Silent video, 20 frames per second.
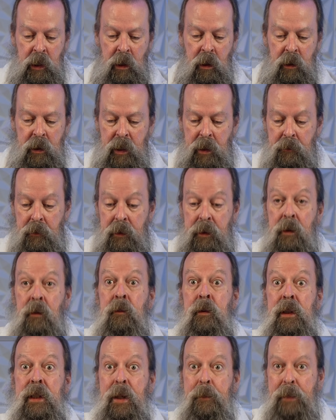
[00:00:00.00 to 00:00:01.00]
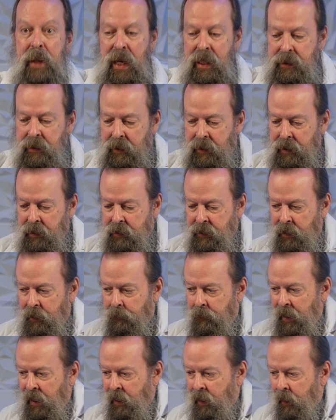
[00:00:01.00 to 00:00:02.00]
Okay, well, we'll get back to this in a
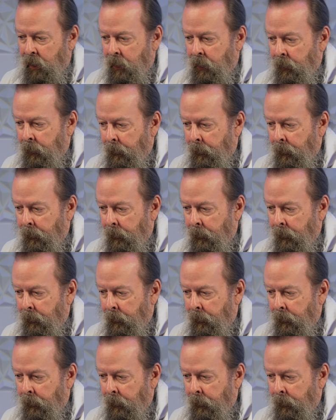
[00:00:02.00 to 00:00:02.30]
minute.